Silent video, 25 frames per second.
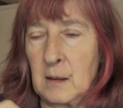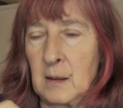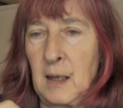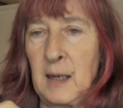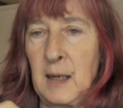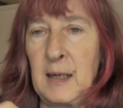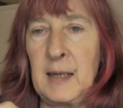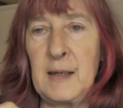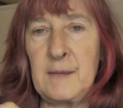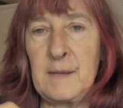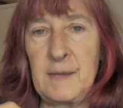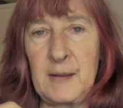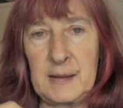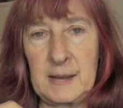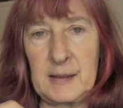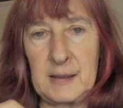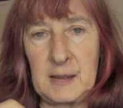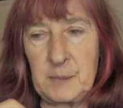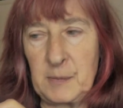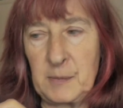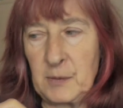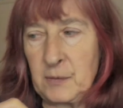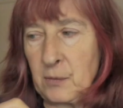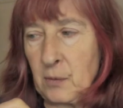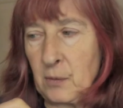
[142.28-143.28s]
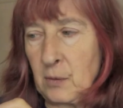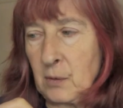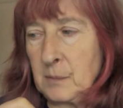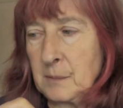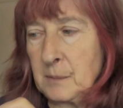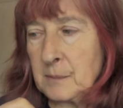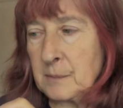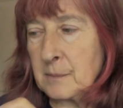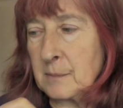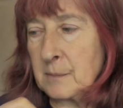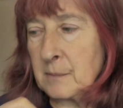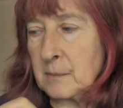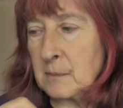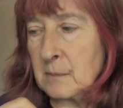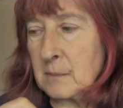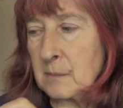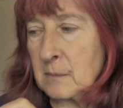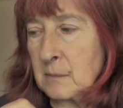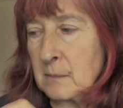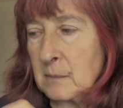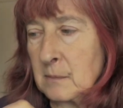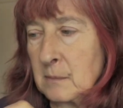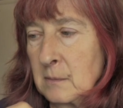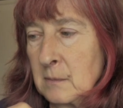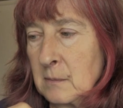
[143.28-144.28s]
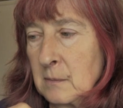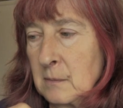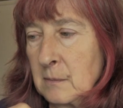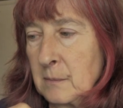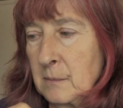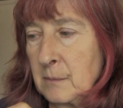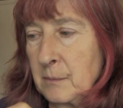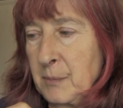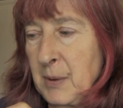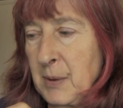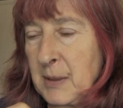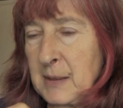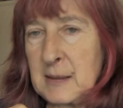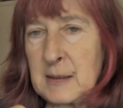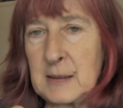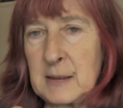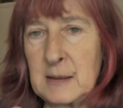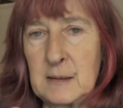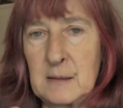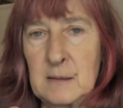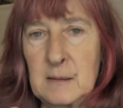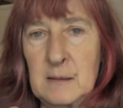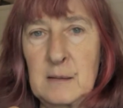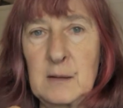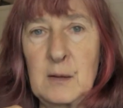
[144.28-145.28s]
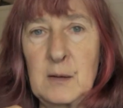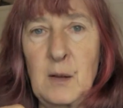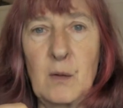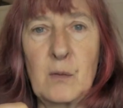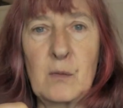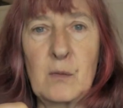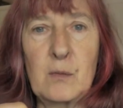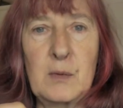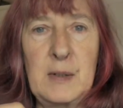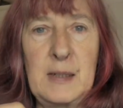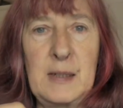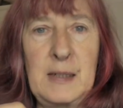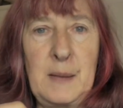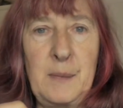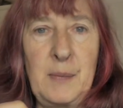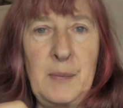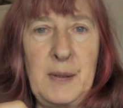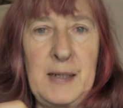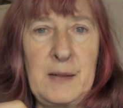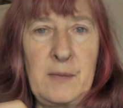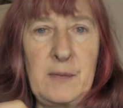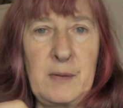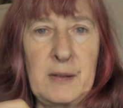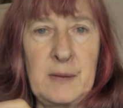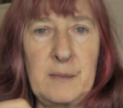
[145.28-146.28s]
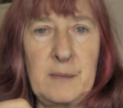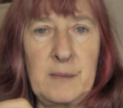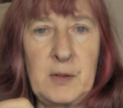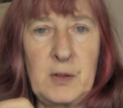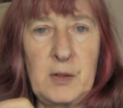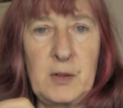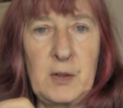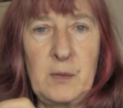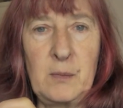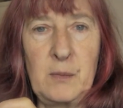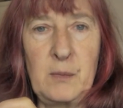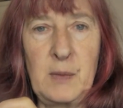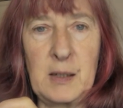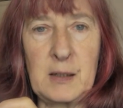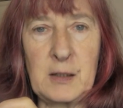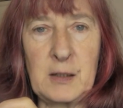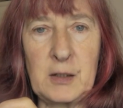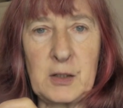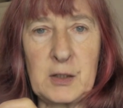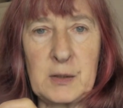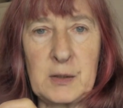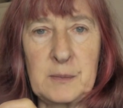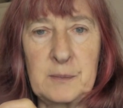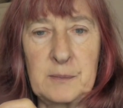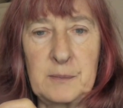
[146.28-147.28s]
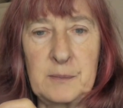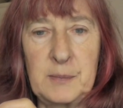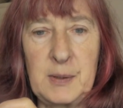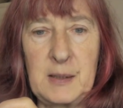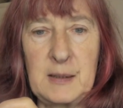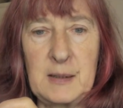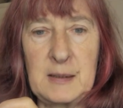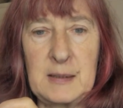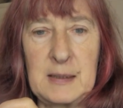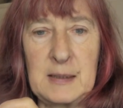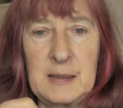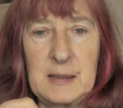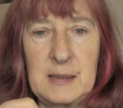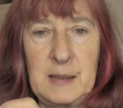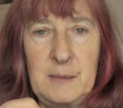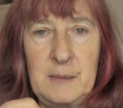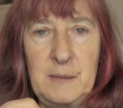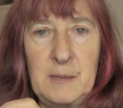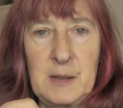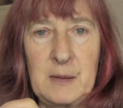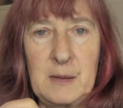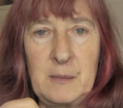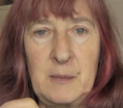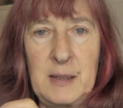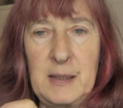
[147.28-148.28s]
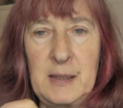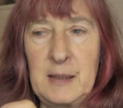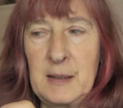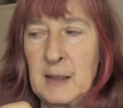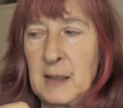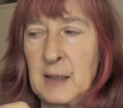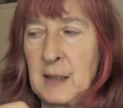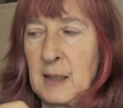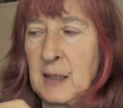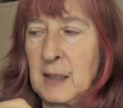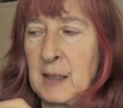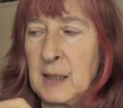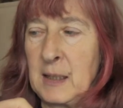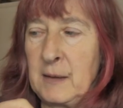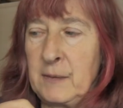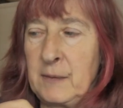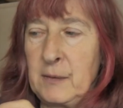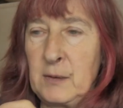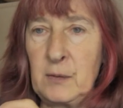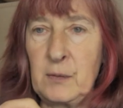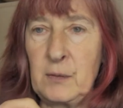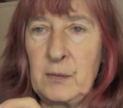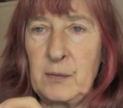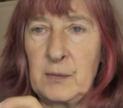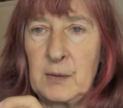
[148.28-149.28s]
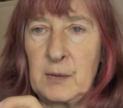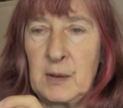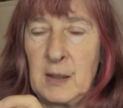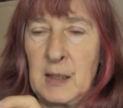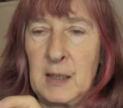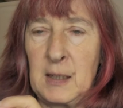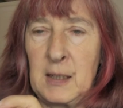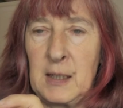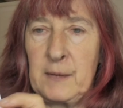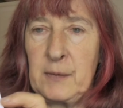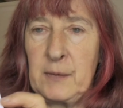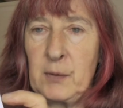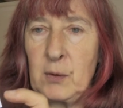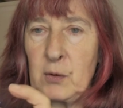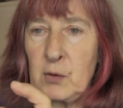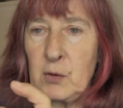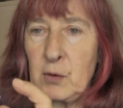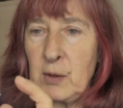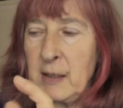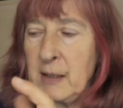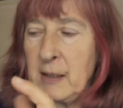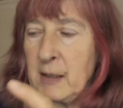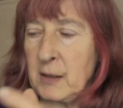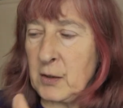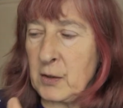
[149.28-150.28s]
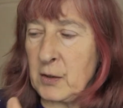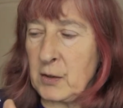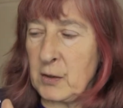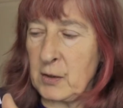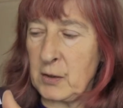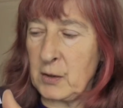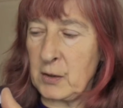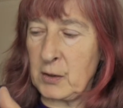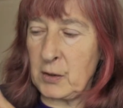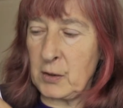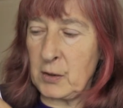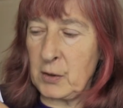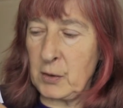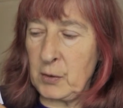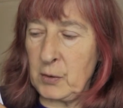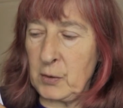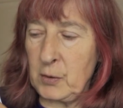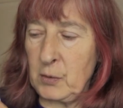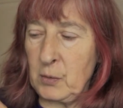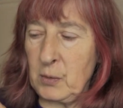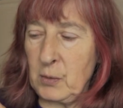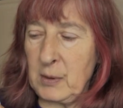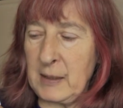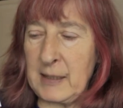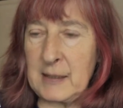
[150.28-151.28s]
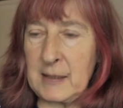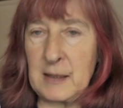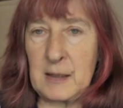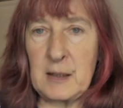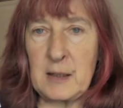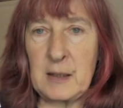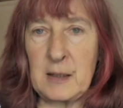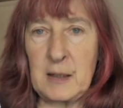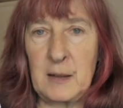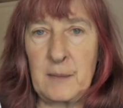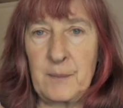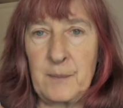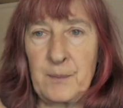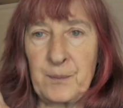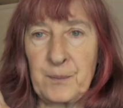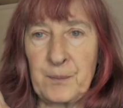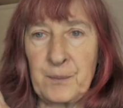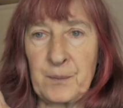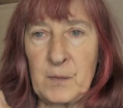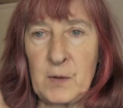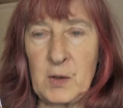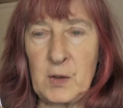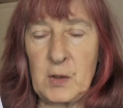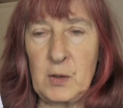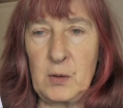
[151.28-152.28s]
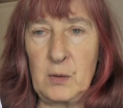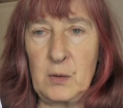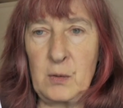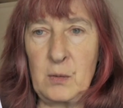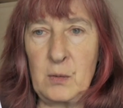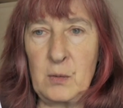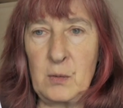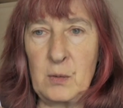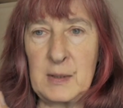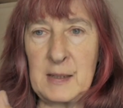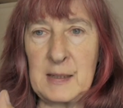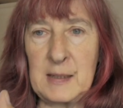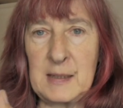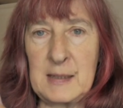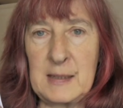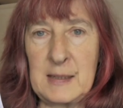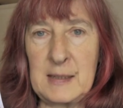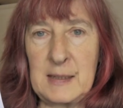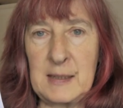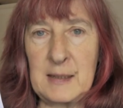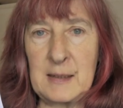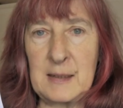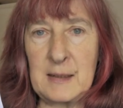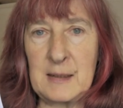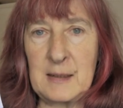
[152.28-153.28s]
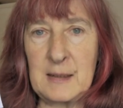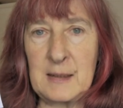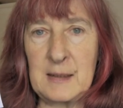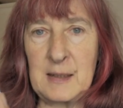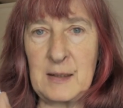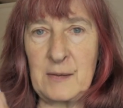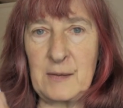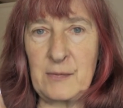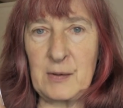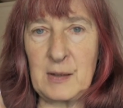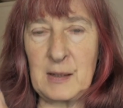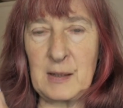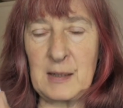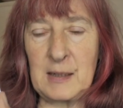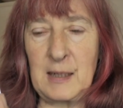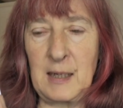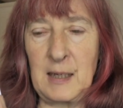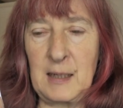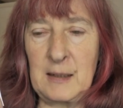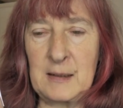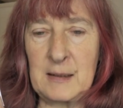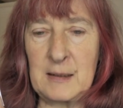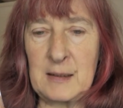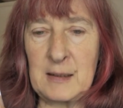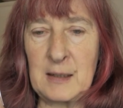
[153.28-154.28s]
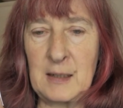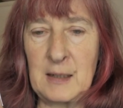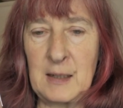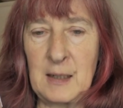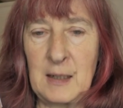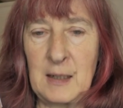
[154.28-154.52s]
I have had these before, but not really played with them too much, because it seemed to me if you're trying to get two distinct, different coloured